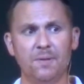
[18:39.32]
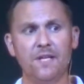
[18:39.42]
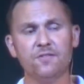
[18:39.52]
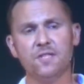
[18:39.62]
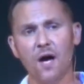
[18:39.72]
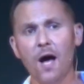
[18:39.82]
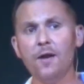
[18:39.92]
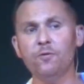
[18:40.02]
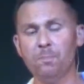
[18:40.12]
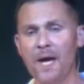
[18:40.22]
Because
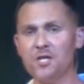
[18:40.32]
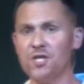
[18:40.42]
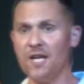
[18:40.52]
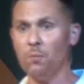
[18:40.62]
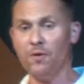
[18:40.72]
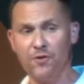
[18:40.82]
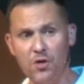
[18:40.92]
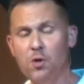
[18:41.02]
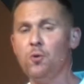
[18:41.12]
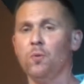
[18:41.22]
God is patient with
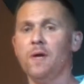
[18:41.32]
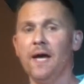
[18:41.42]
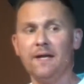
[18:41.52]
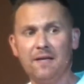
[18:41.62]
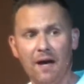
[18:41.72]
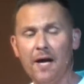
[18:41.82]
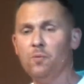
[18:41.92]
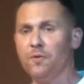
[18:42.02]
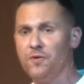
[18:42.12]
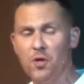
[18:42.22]
you and
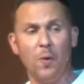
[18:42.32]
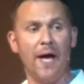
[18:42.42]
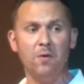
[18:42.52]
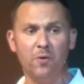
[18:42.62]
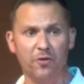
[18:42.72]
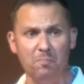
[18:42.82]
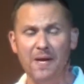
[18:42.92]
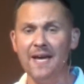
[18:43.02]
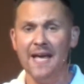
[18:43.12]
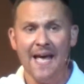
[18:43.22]
kind with you and with
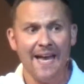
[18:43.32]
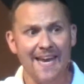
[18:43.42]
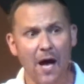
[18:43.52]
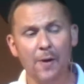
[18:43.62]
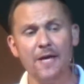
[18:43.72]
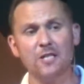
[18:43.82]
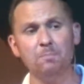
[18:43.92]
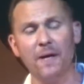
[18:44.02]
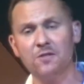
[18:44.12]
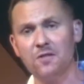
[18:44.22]
me, and now he
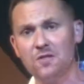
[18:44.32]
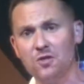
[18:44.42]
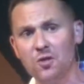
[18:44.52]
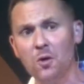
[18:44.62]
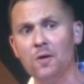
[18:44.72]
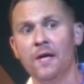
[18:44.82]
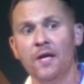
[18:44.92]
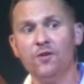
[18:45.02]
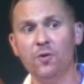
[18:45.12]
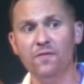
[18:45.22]
expects us in turn
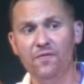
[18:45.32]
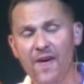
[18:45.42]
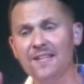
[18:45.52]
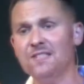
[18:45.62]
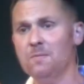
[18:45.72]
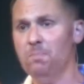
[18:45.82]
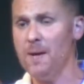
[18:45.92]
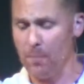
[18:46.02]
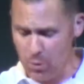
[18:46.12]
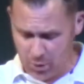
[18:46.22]
to invest in
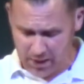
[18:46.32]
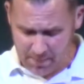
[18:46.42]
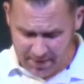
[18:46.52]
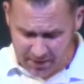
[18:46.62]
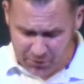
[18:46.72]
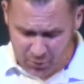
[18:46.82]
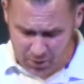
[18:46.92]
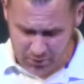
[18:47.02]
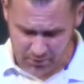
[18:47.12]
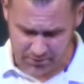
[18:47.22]
people who are coming in through
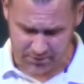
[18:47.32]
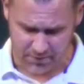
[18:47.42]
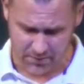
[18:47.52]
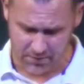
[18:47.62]
our doors.